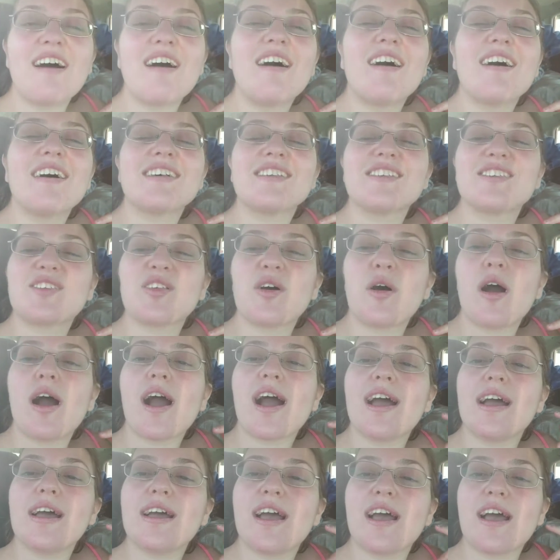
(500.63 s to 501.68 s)
So, so
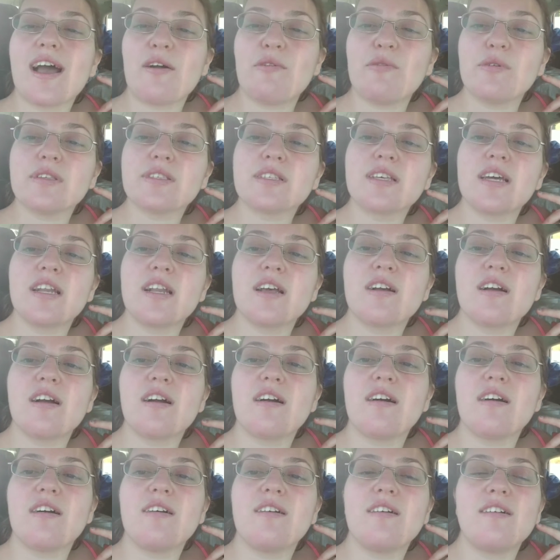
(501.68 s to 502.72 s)
I, I was gonna go,
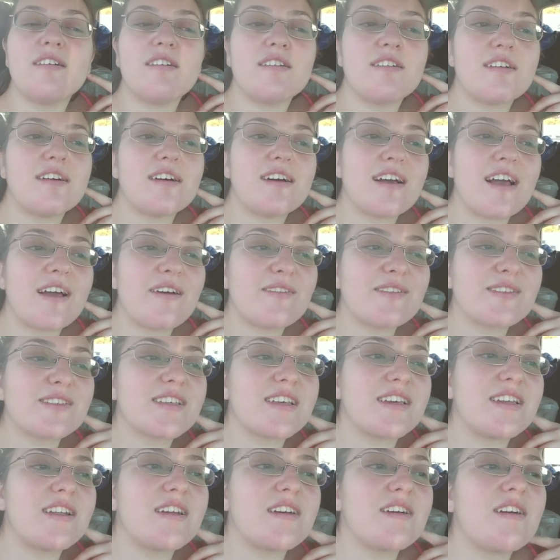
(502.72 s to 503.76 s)
I was
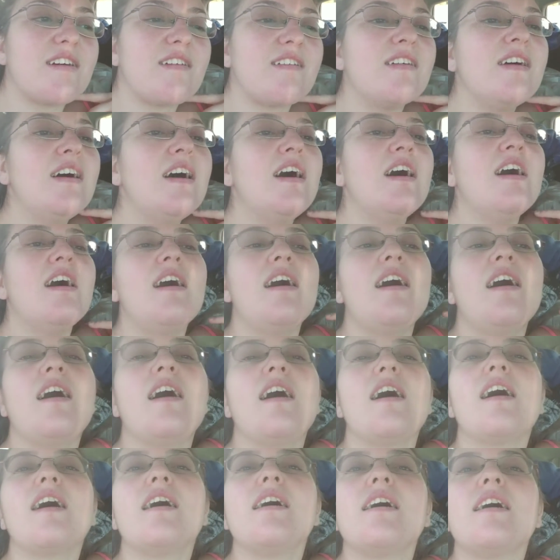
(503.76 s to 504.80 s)
gonna
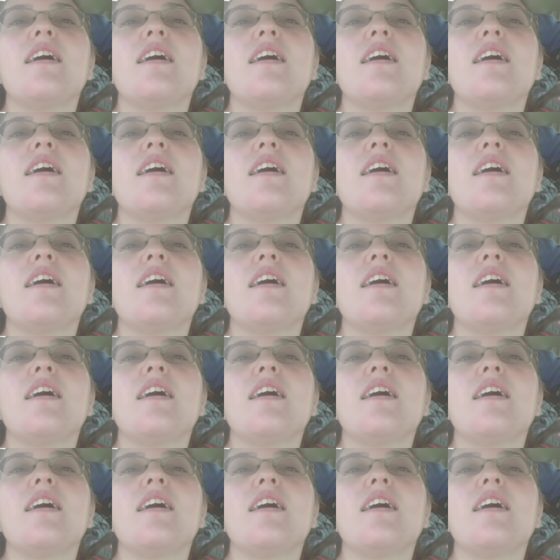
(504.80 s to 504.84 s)
go,